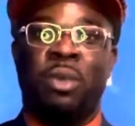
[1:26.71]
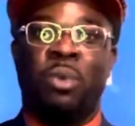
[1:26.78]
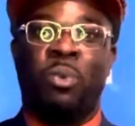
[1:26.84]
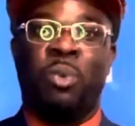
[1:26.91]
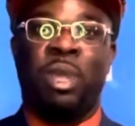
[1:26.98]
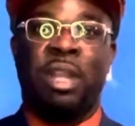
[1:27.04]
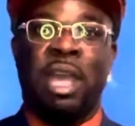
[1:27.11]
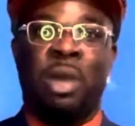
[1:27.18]

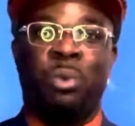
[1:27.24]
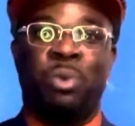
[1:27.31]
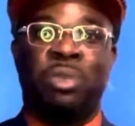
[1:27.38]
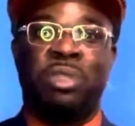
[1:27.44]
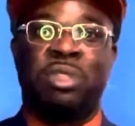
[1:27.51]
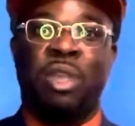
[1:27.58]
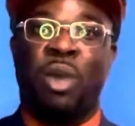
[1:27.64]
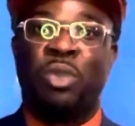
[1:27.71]
when I
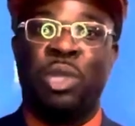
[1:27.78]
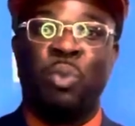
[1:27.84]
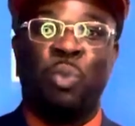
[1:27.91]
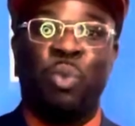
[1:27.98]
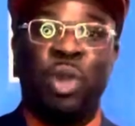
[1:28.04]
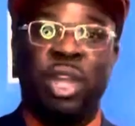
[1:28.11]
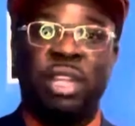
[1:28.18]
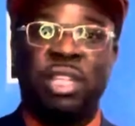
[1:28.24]
was only
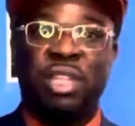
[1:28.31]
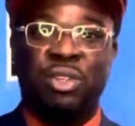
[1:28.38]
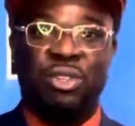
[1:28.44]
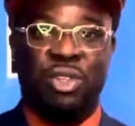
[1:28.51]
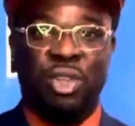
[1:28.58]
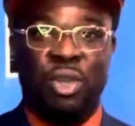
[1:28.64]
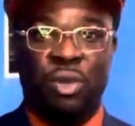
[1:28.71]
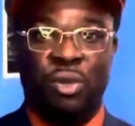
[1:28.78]
one
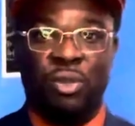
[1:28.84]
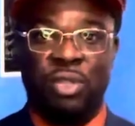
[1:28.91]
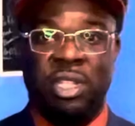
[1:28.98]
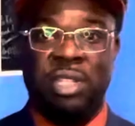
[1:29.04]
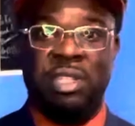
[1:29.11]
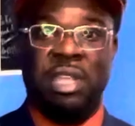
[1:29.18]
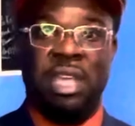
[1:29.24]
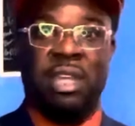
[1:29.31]
years old.
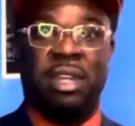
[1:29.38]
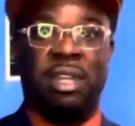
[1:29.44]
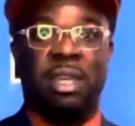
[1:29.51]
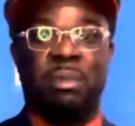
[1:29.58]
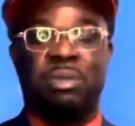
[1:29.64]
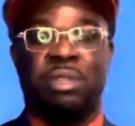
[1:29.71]
She set it up.